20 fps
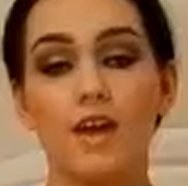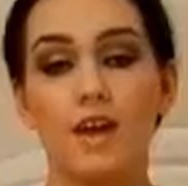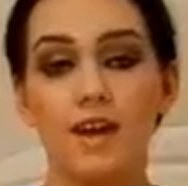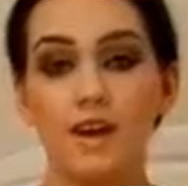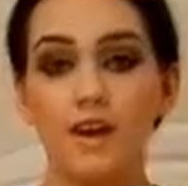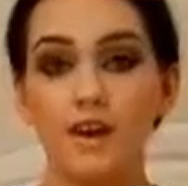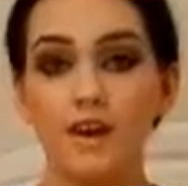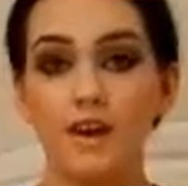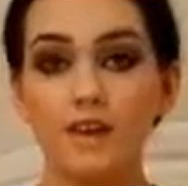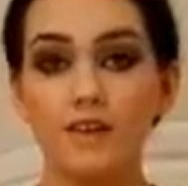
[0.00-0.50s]

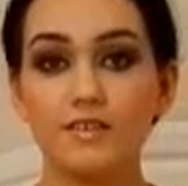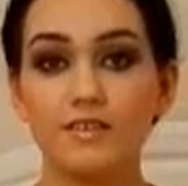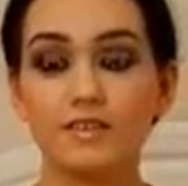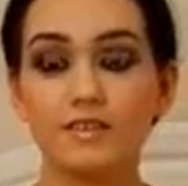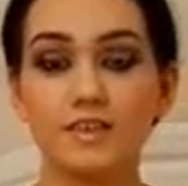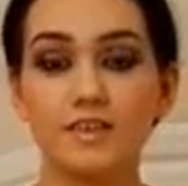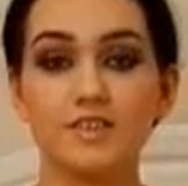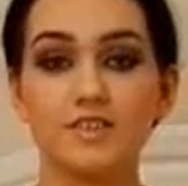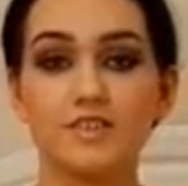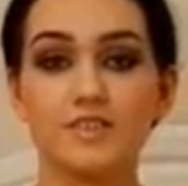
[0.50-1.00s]
Hey guys,
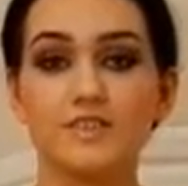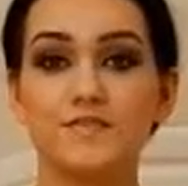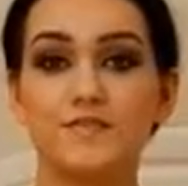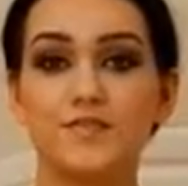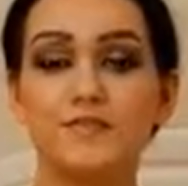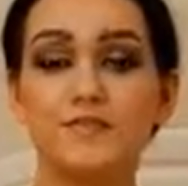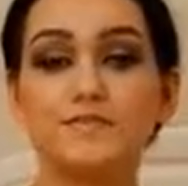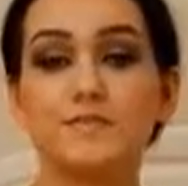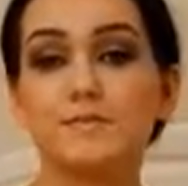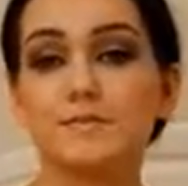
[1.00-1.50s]
so I just
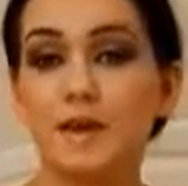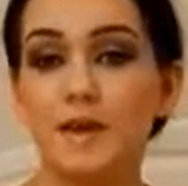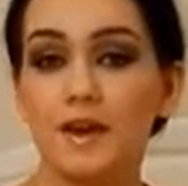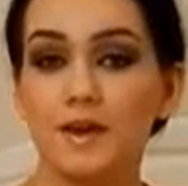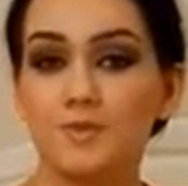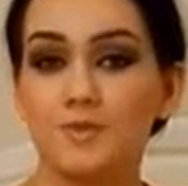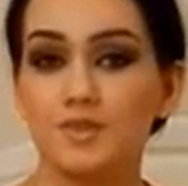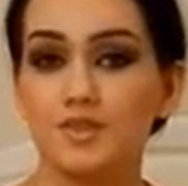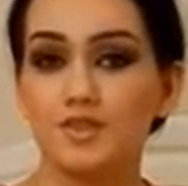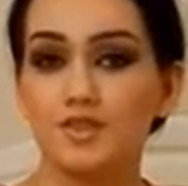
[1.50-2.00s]
filmed a
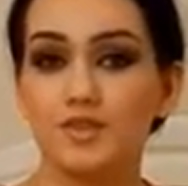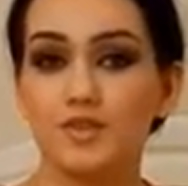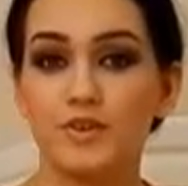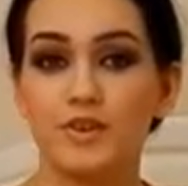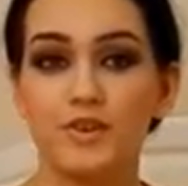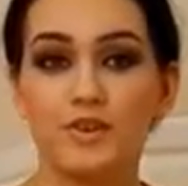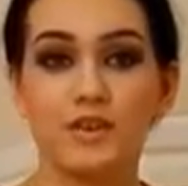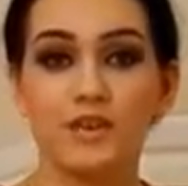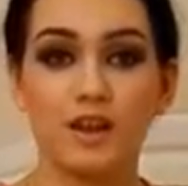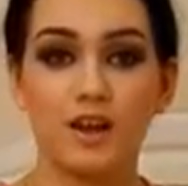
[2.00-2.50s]
makeup
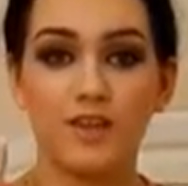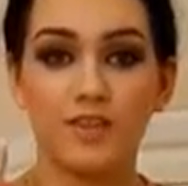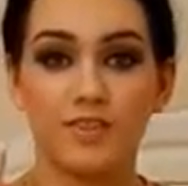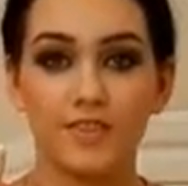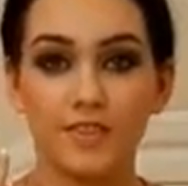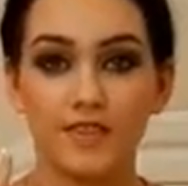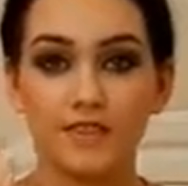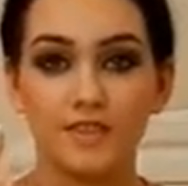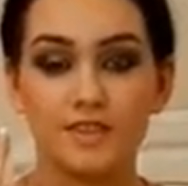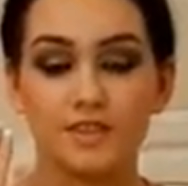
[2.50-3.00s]
tutorial on
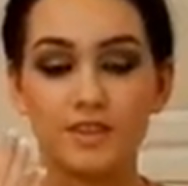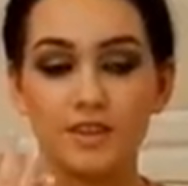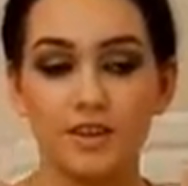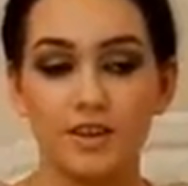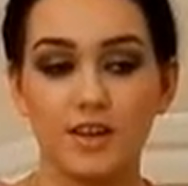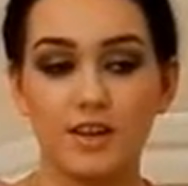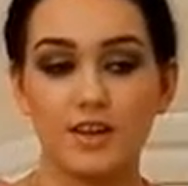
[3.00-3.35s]
this look.